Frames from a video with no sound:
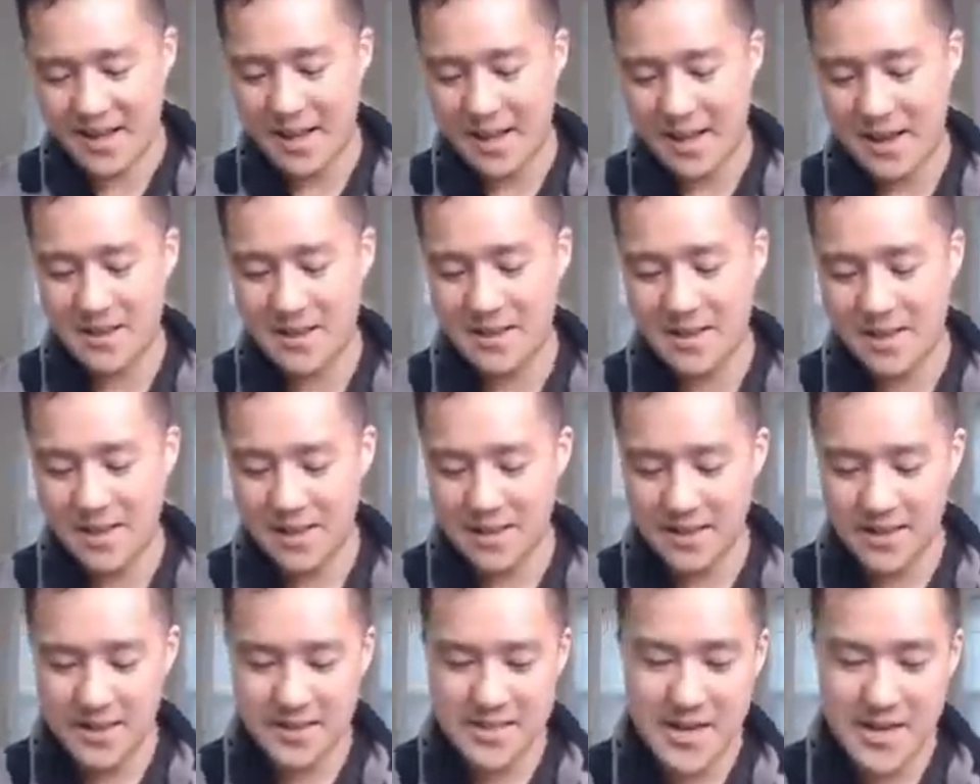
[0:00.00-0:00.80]
In,
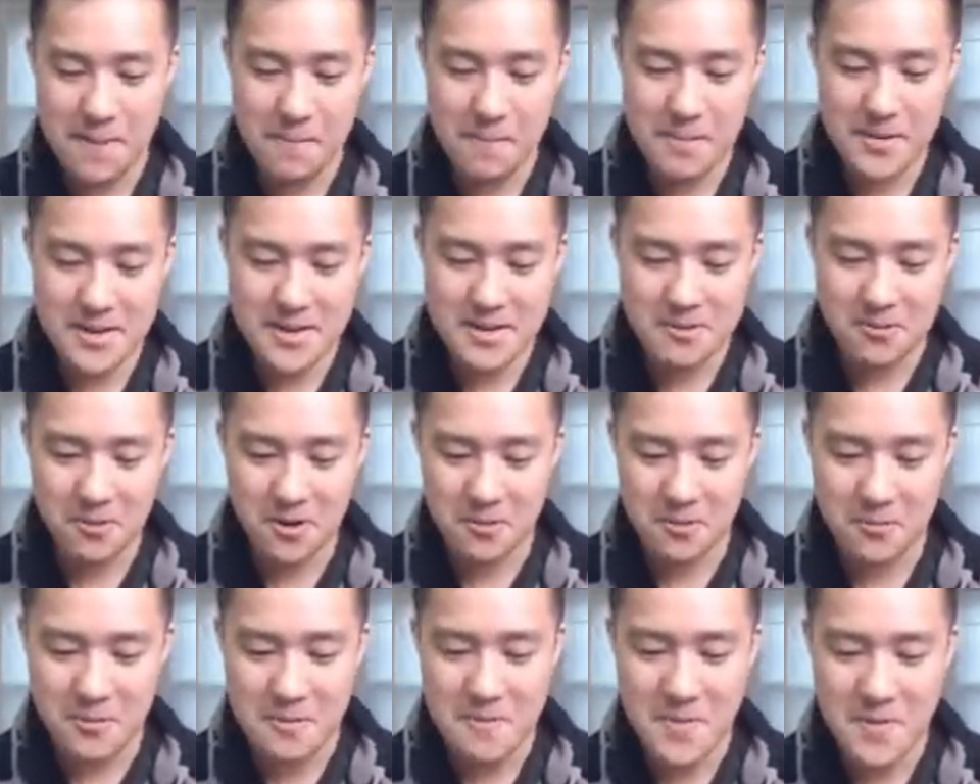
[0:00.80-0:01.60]
in the Japanese
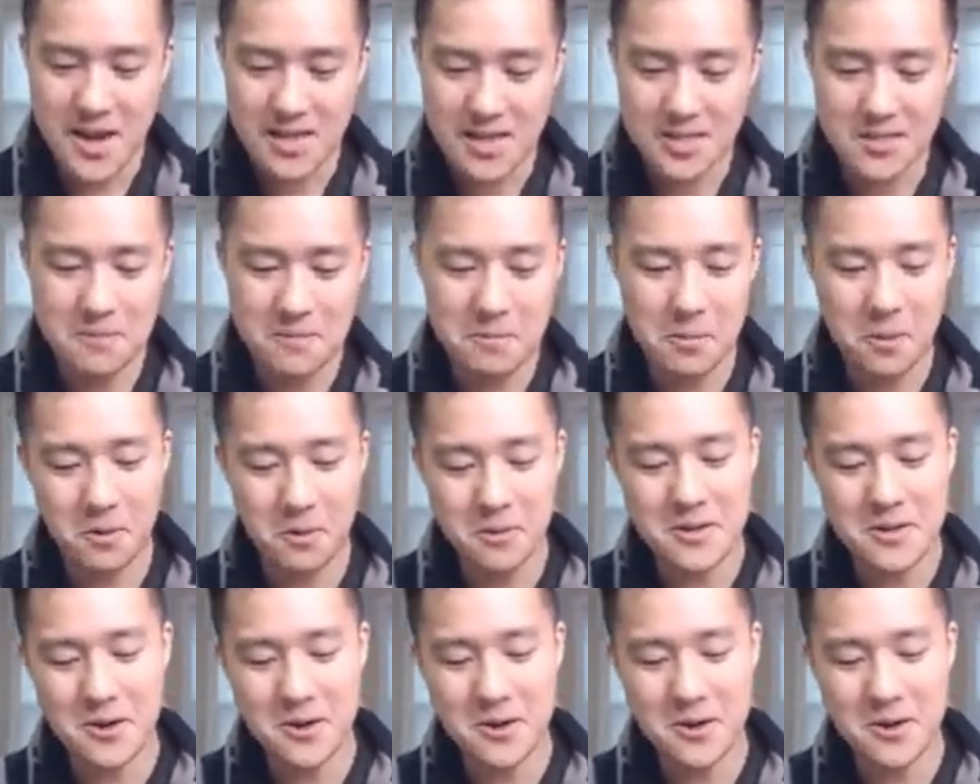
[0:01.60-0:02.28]
one, we managed to pull the